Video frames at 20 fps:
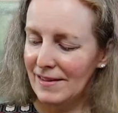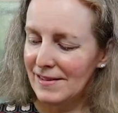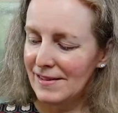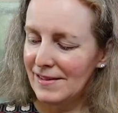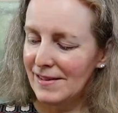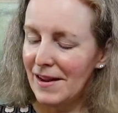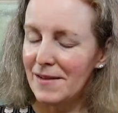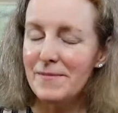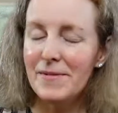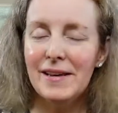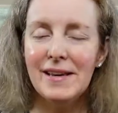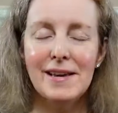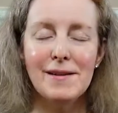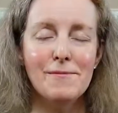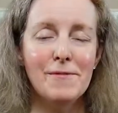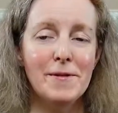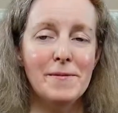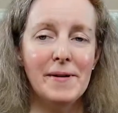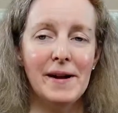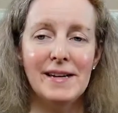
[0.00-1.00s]

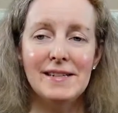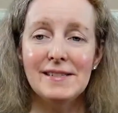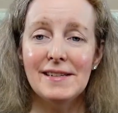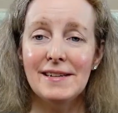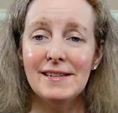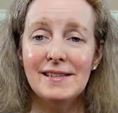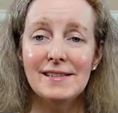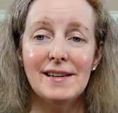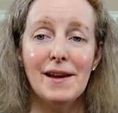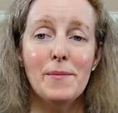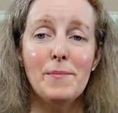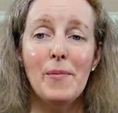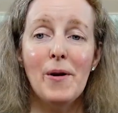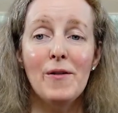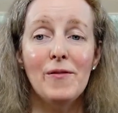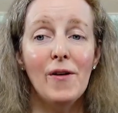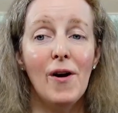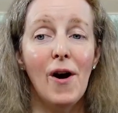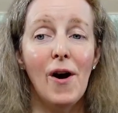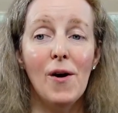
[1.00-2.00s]
McKim reminds us,
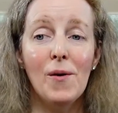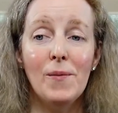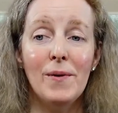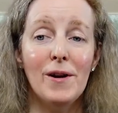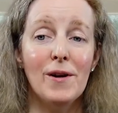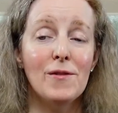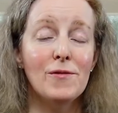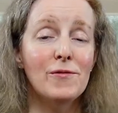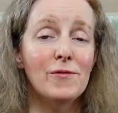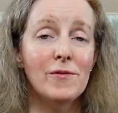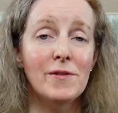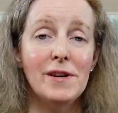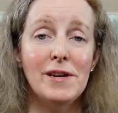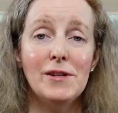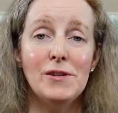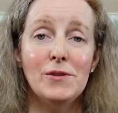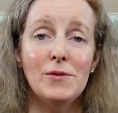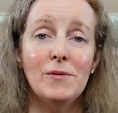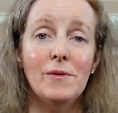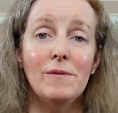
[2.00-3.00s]
above all, we are free
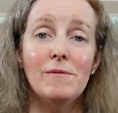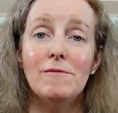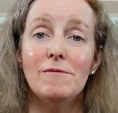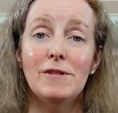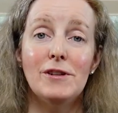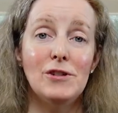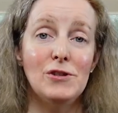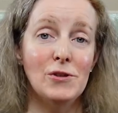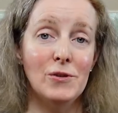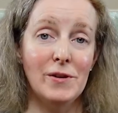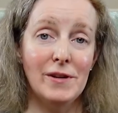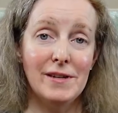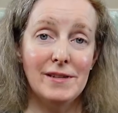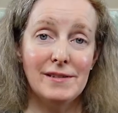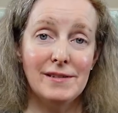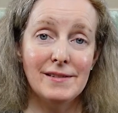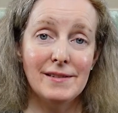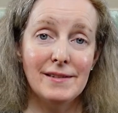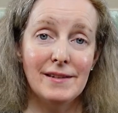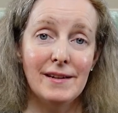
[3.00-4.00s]
to
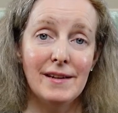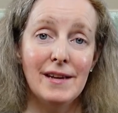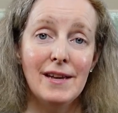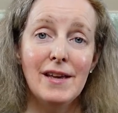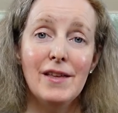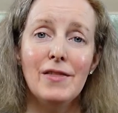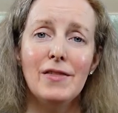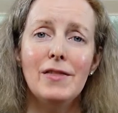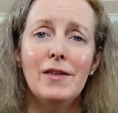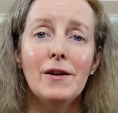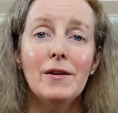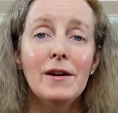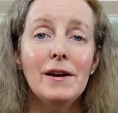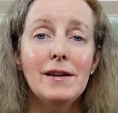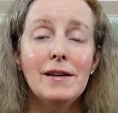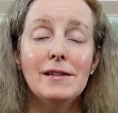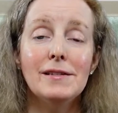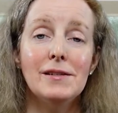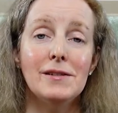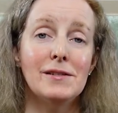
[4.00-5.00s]
rejoice. There
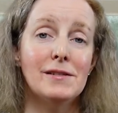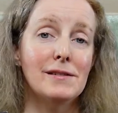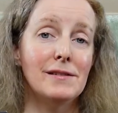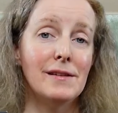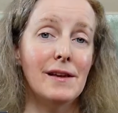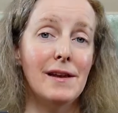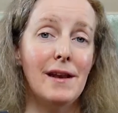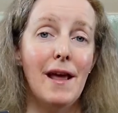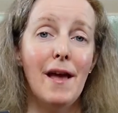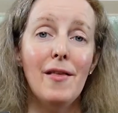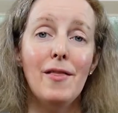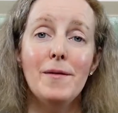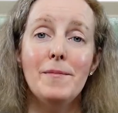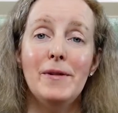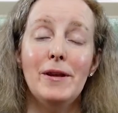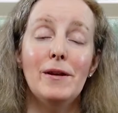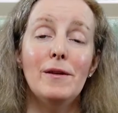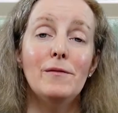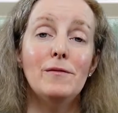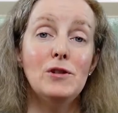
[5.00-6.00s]
is an
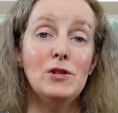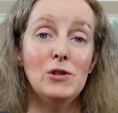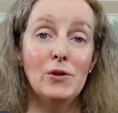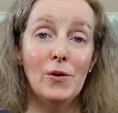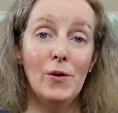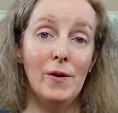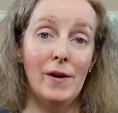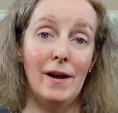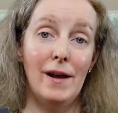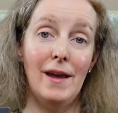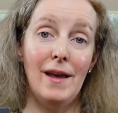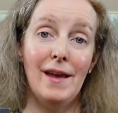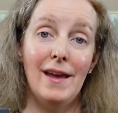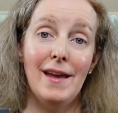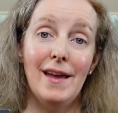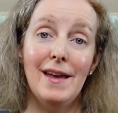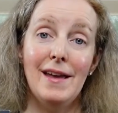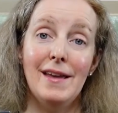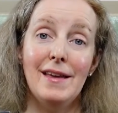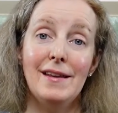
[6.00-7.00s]
element of joy
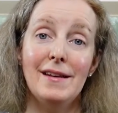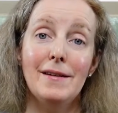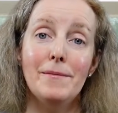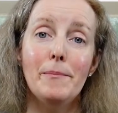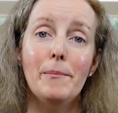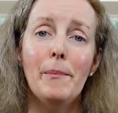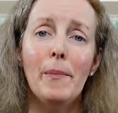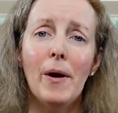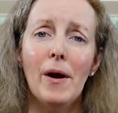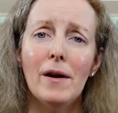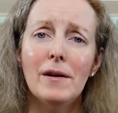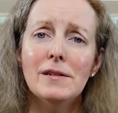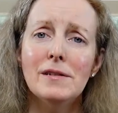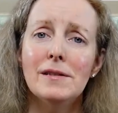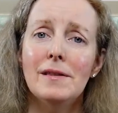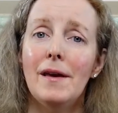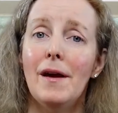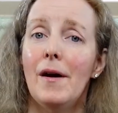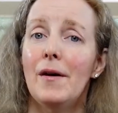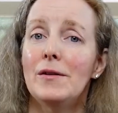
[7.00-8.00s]
in Barth's
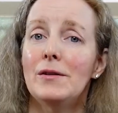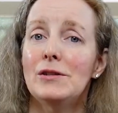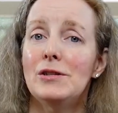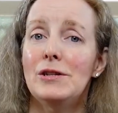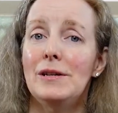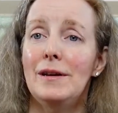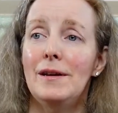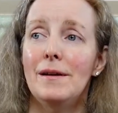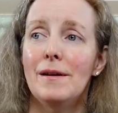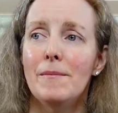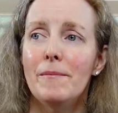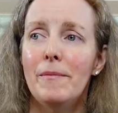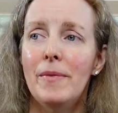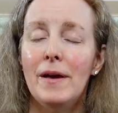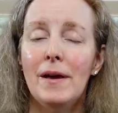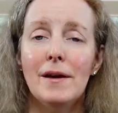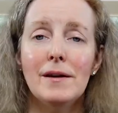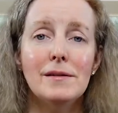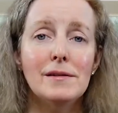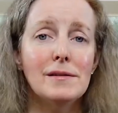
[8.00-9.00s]
theology
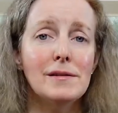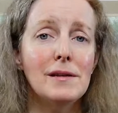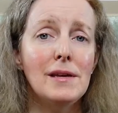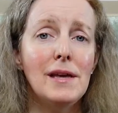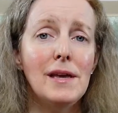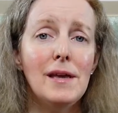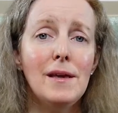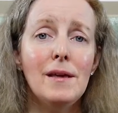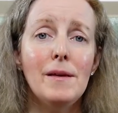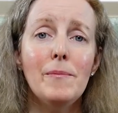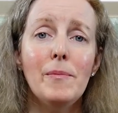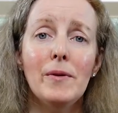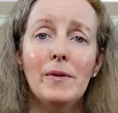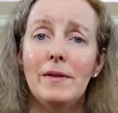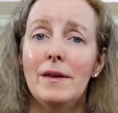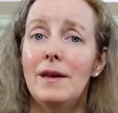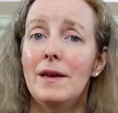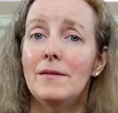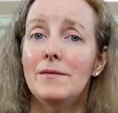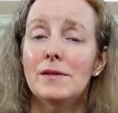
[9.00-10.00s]
because he
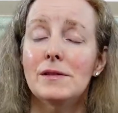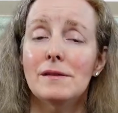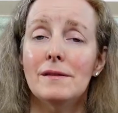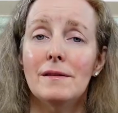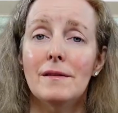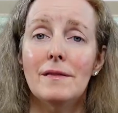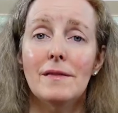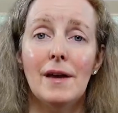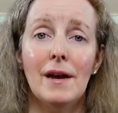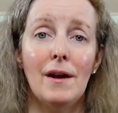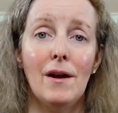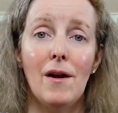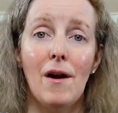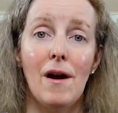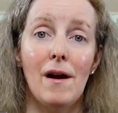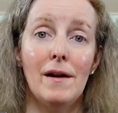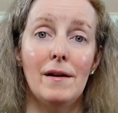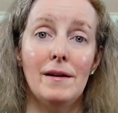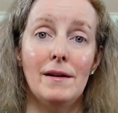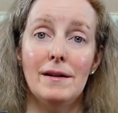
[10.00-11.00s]
believes that
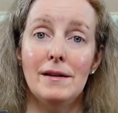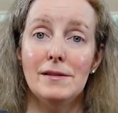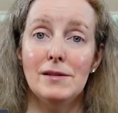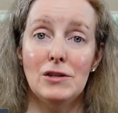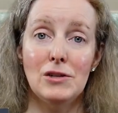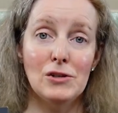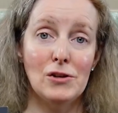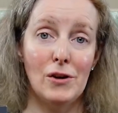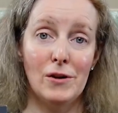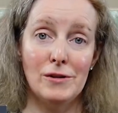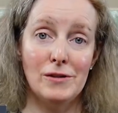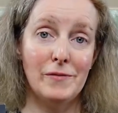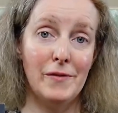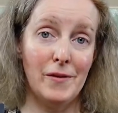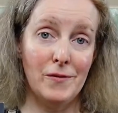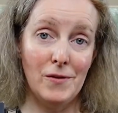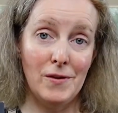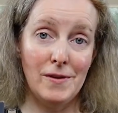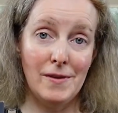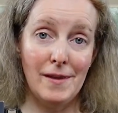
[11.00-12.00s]
God is in charge of
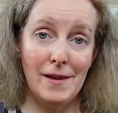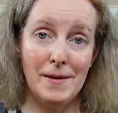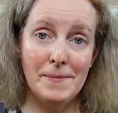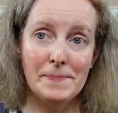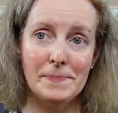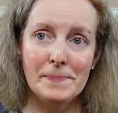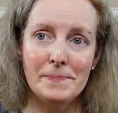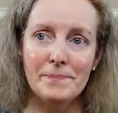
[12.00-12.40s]
everything.